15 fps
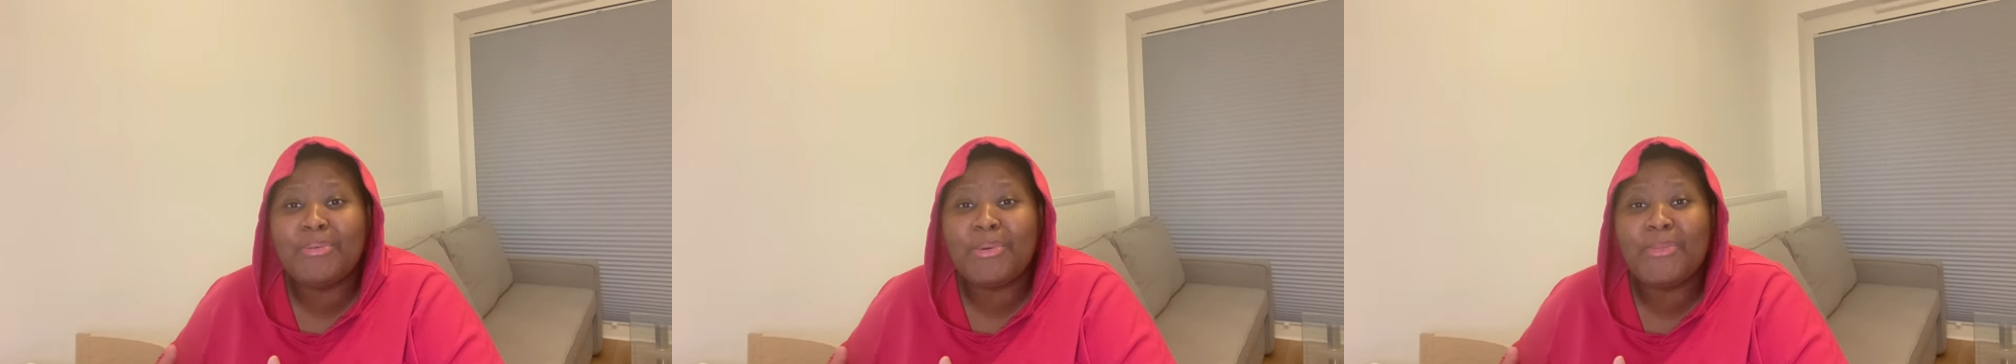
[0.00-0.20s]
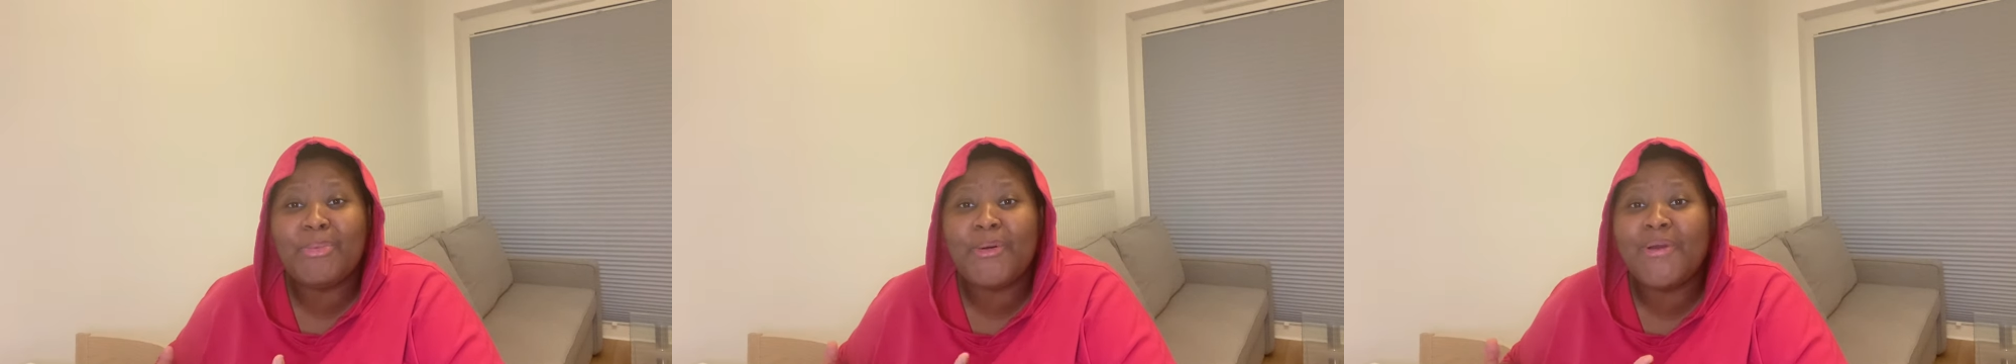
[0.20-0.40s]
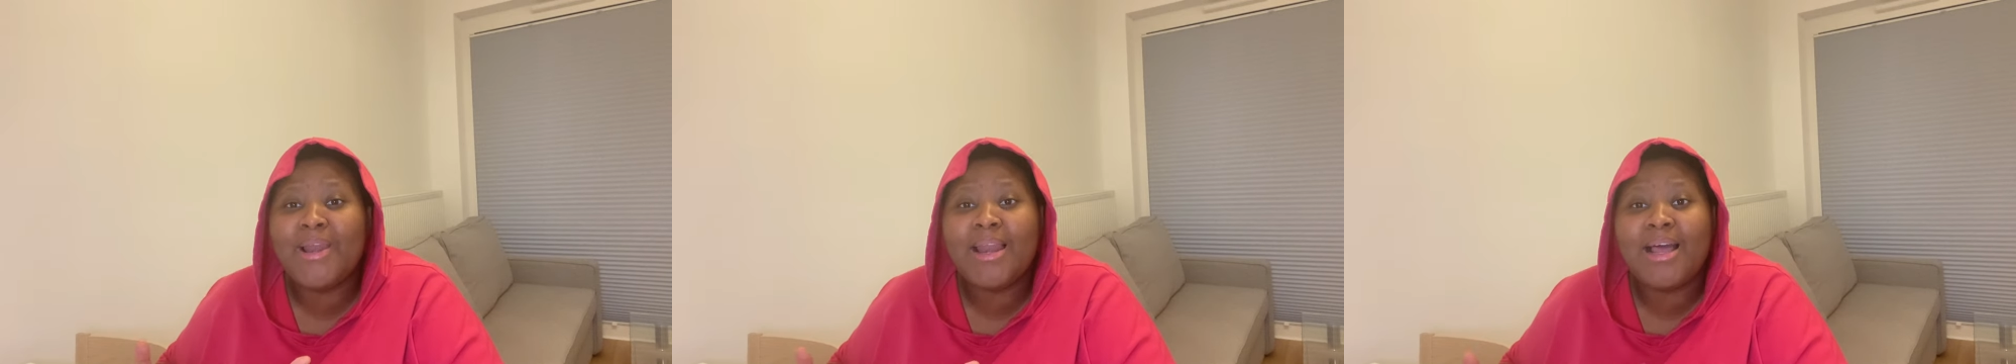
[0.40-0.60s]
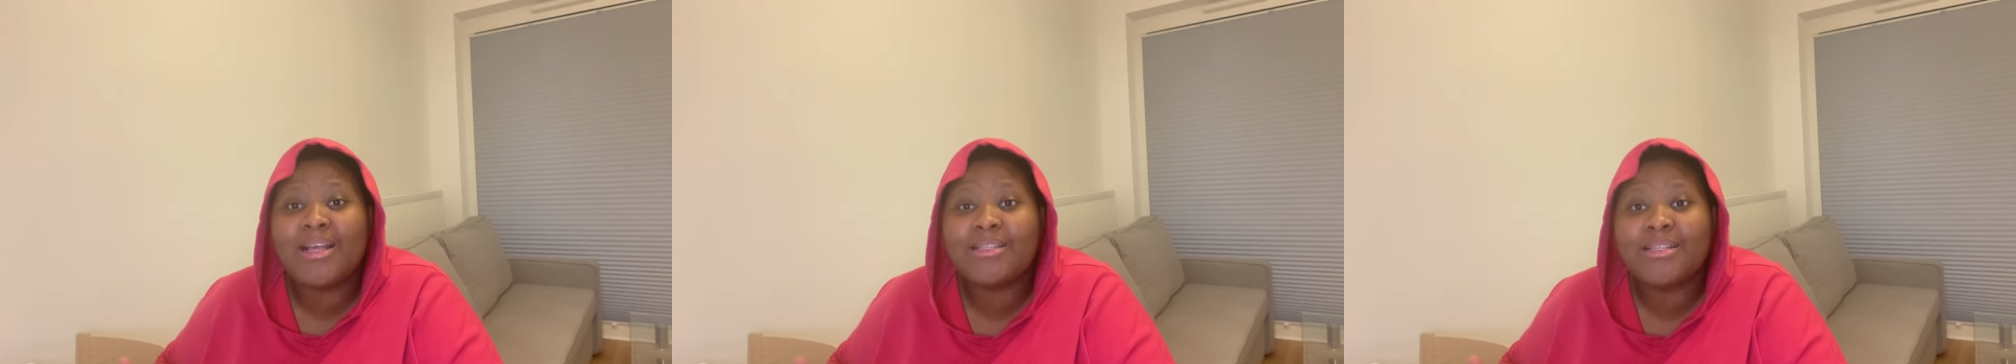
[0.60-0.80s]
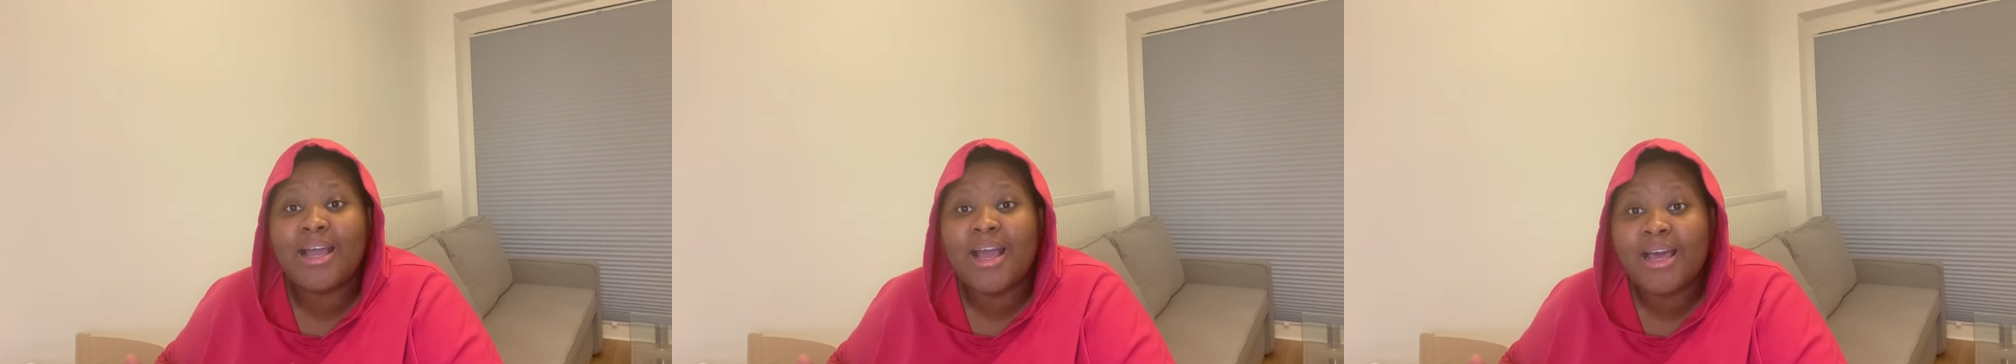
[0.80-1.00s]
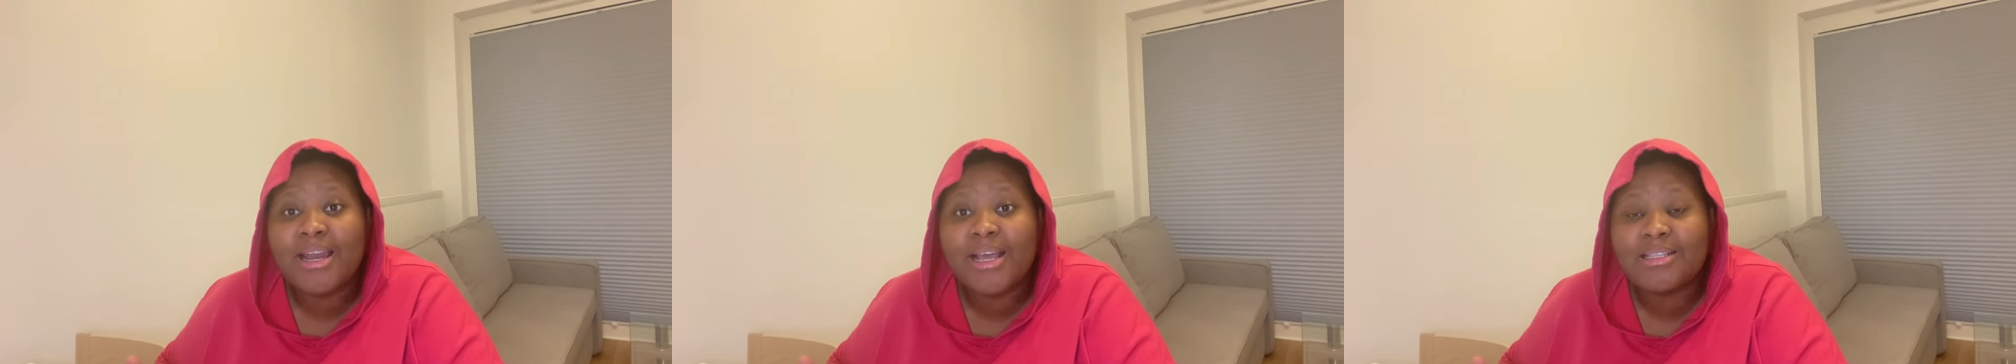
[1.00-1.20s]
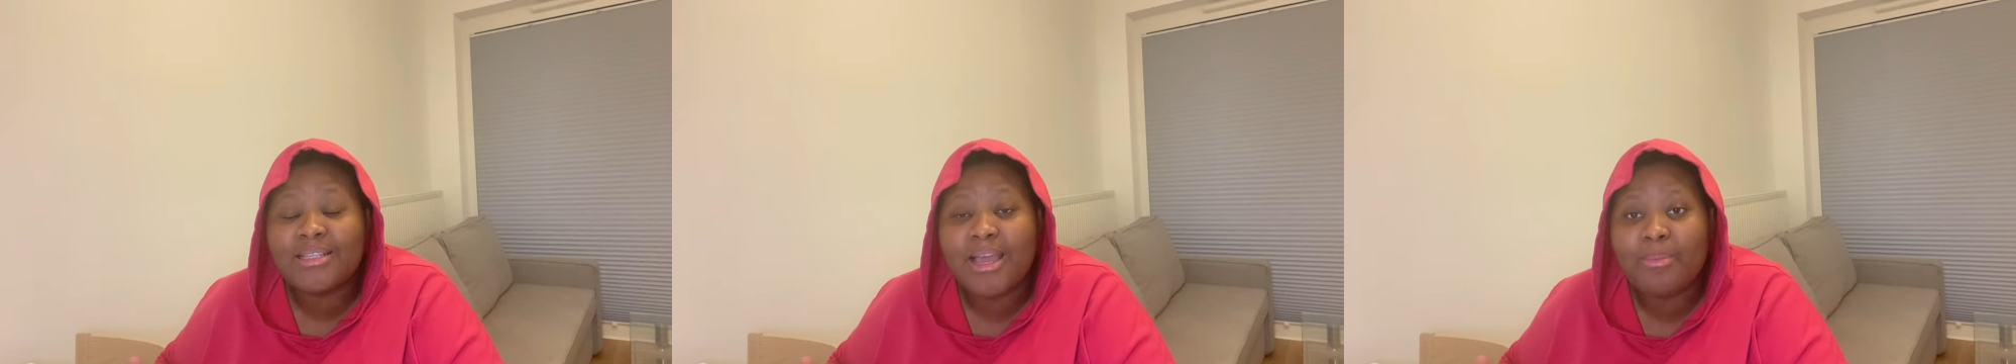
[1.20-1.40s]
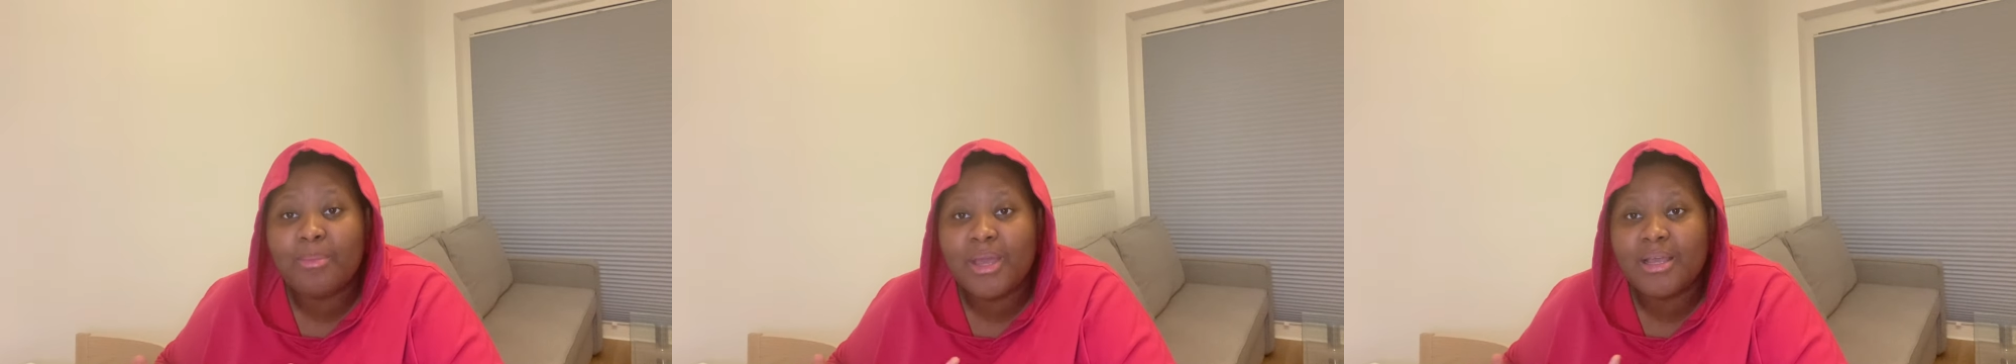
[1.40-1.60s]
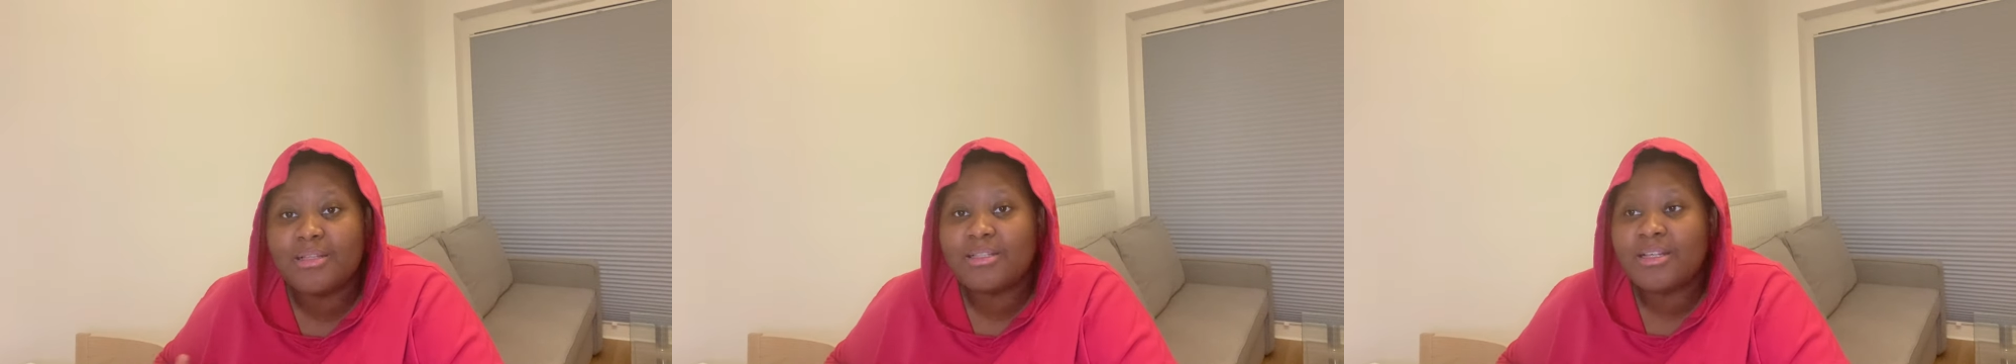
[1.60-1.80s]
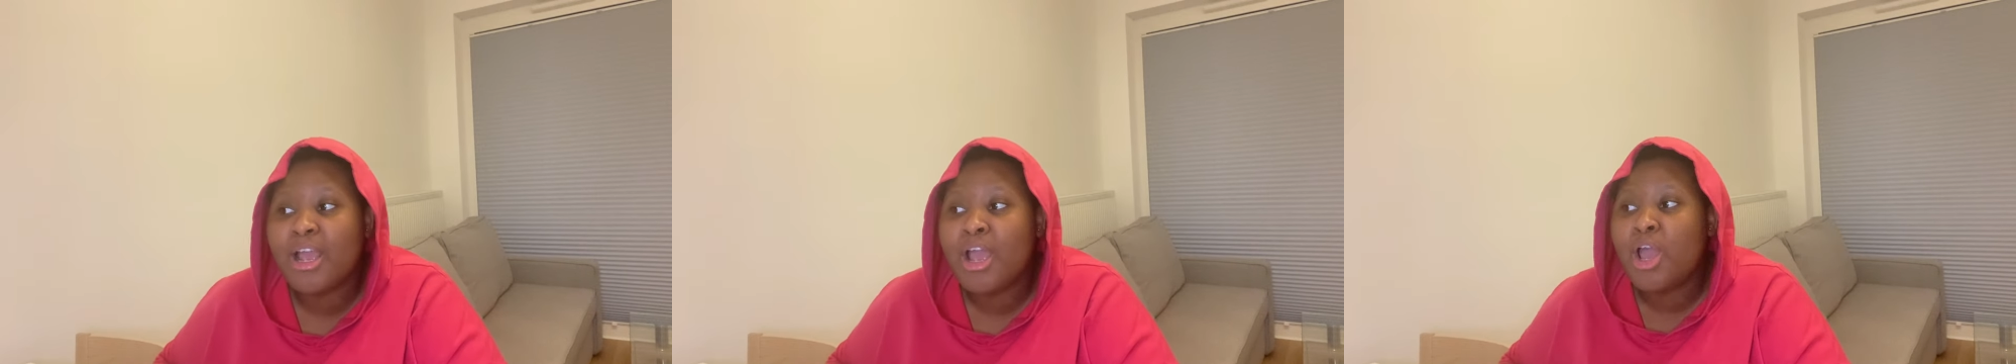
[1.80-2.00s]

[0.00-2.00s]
remember when last I had assignments,